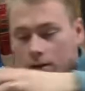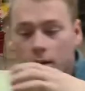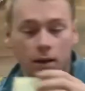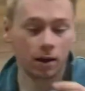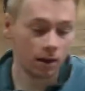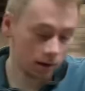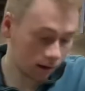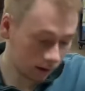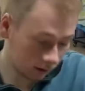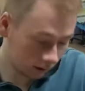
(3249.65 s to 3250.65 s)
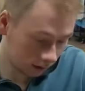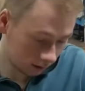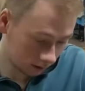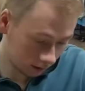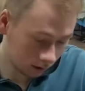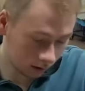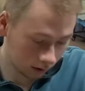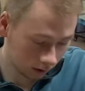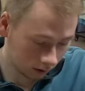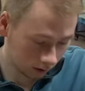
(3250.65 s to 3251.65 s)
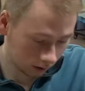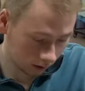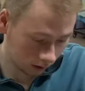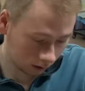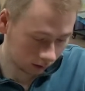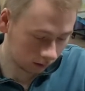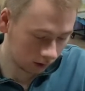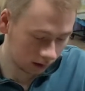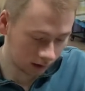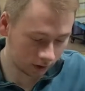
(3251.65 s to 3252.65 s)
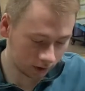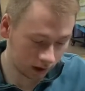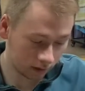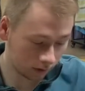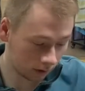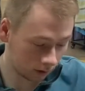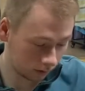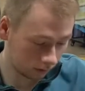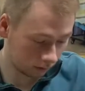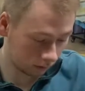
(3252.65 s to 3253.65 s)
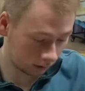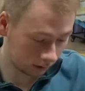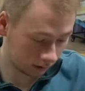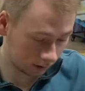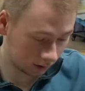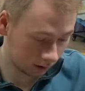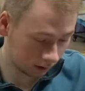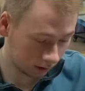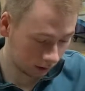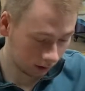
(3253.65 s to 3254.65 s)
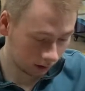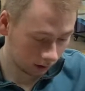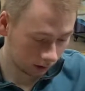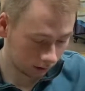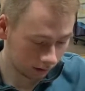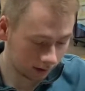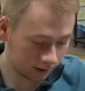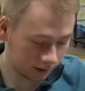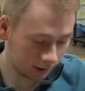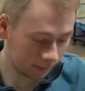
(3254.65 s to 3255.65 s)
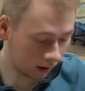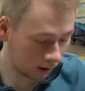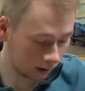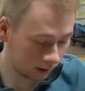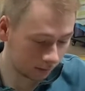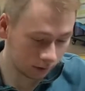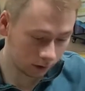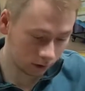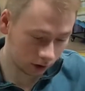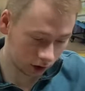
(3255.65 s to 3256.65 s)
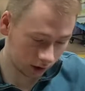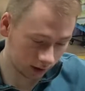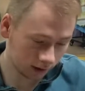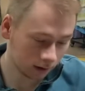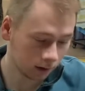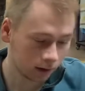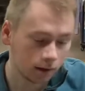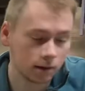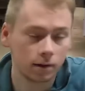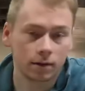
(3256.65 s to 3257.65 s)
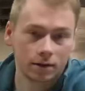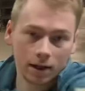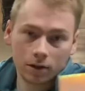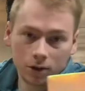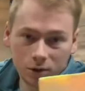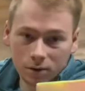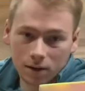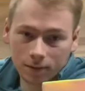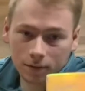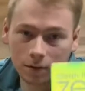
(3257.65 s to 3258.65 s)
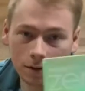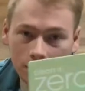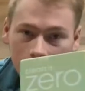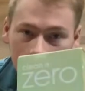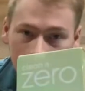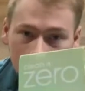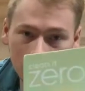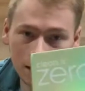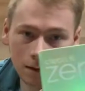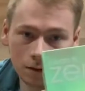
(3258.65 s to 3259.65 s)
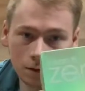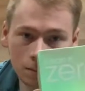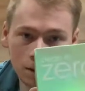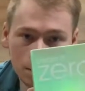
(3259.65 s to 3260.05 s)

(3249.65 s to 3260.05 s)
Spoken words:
And Clean It Zero. Let's see. Cleansing balm, nourishing. Not exactly sure. I'll have to look that up a little bit